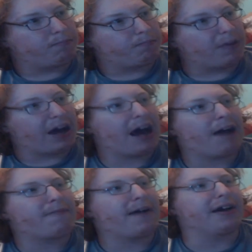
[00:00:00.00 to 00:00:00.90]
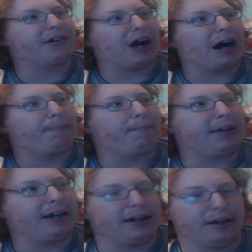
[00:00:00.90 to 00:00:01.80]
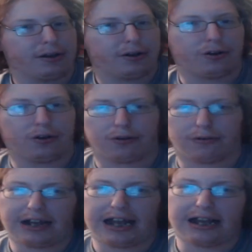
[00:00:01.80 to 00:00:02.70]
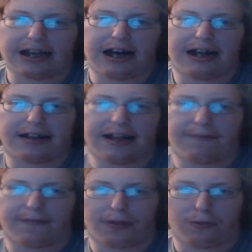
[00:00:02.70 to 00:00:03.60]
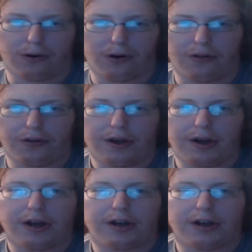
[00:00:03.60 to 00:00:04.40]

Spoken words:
have my job be to create content for the world, to